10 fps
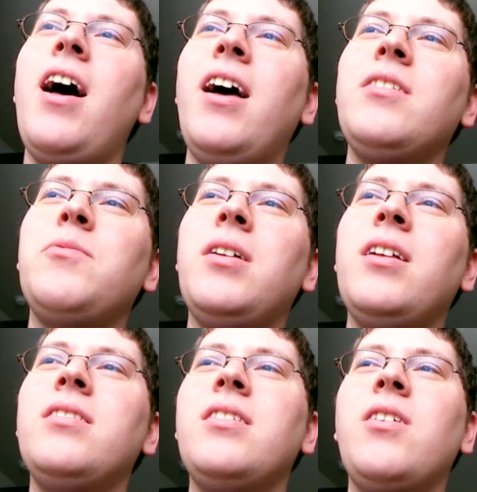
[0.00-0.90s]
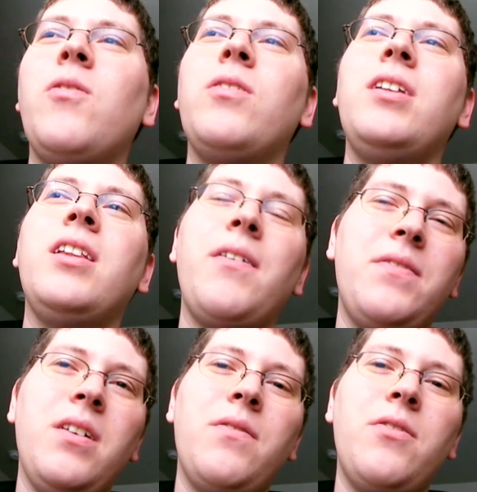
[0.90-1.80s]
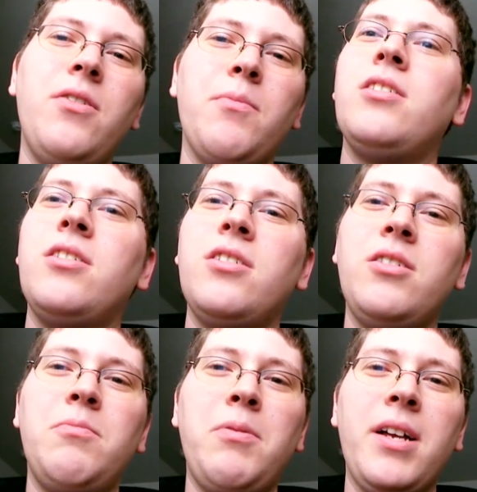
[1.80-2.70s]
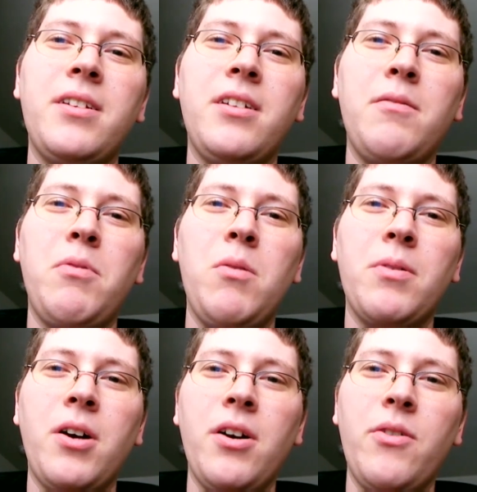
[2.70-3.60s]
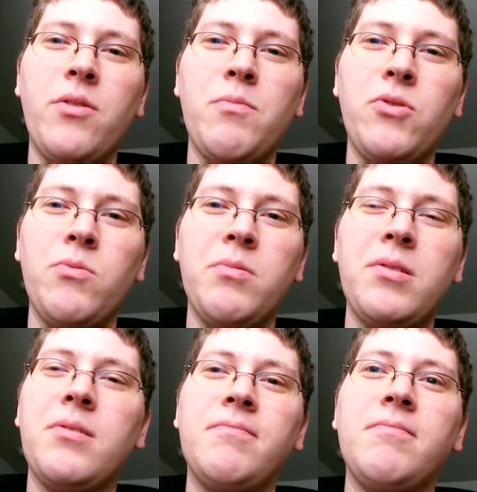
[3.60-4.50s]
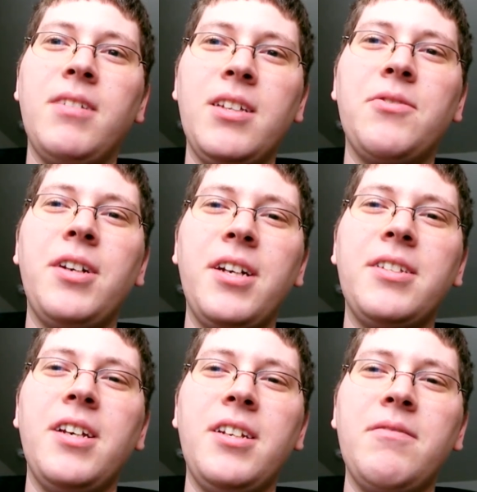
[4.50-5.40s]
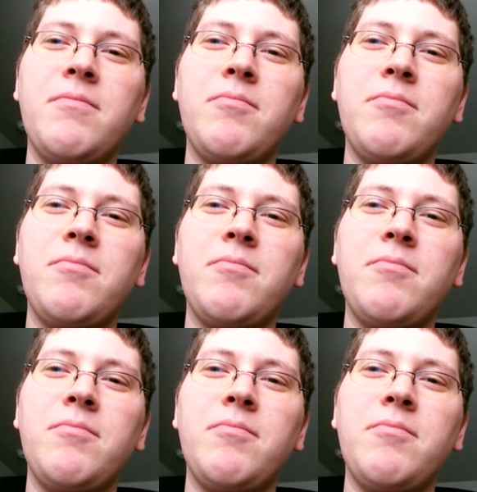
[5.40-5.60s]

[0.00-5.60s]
as well as the only lefty of the group. She's practically Paul McCartney with boobs. That's right, I said it.